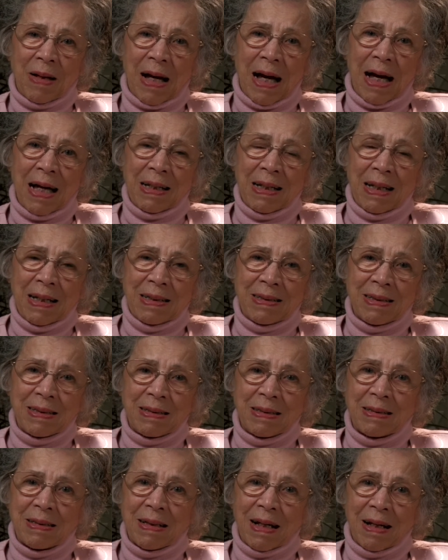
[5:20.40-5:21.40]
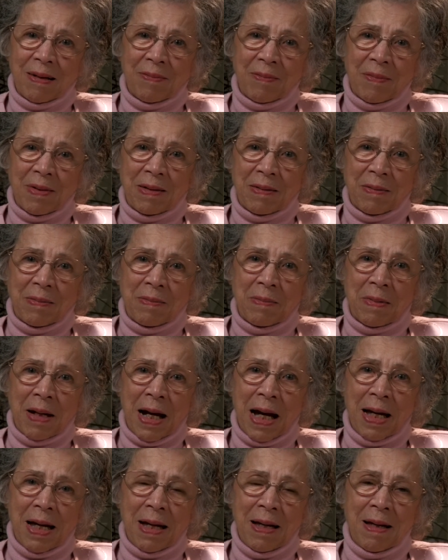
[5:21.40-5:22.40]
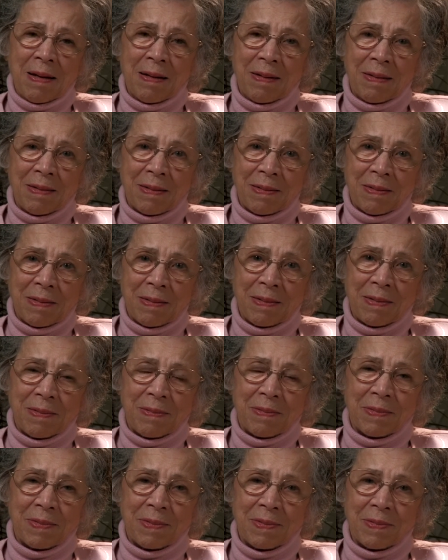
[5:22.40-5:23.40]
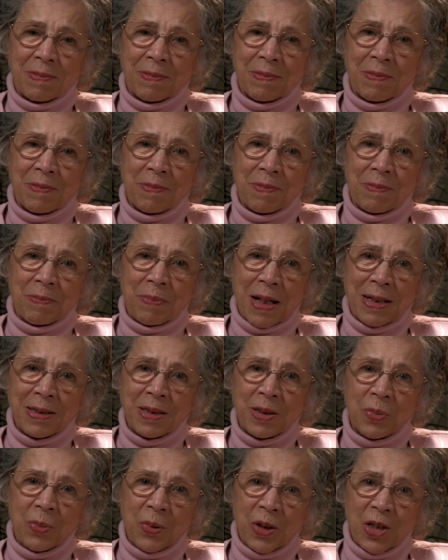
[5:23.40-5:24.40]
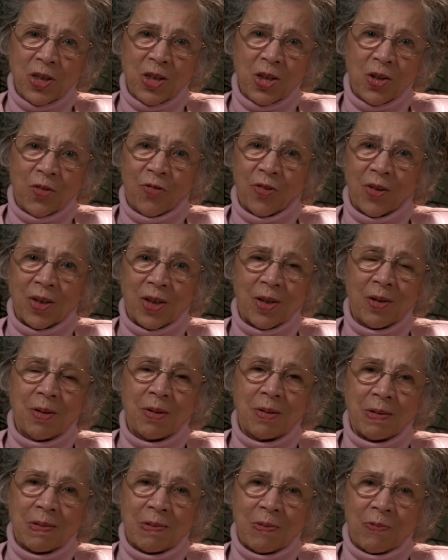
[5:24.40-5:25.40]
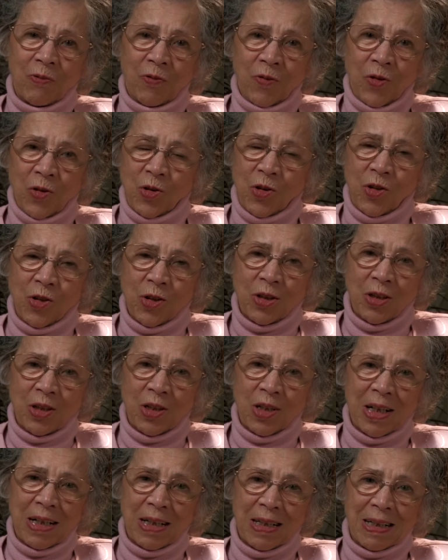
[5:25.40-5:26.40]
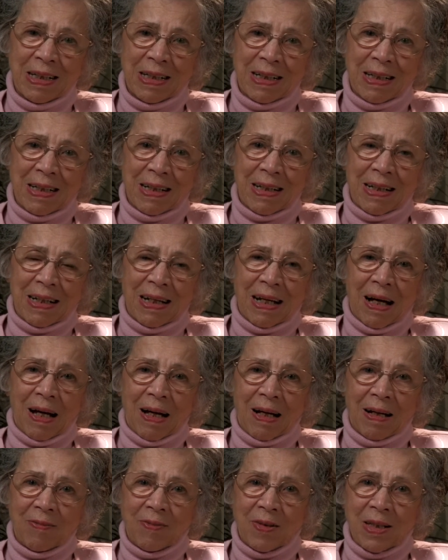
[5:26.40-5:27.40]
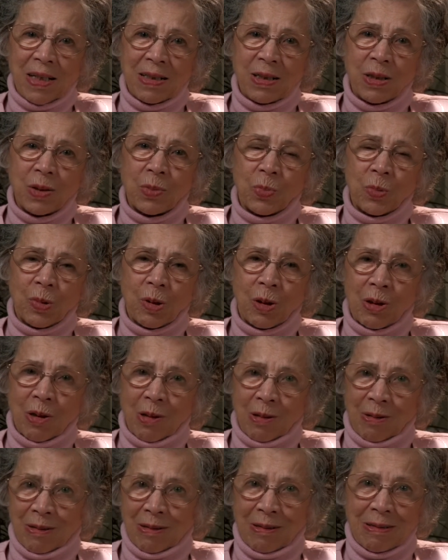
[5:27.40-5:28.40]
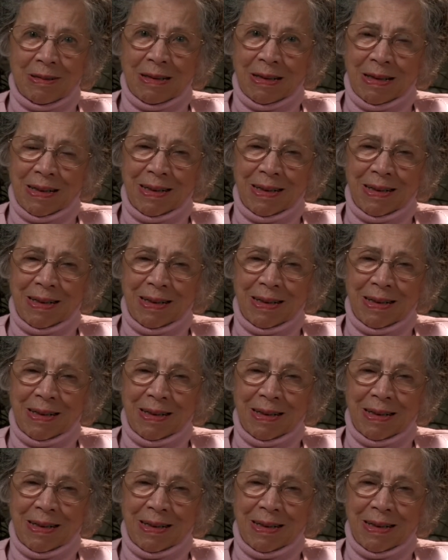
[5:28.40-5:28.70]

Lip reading: I guess my best wish for the future of this world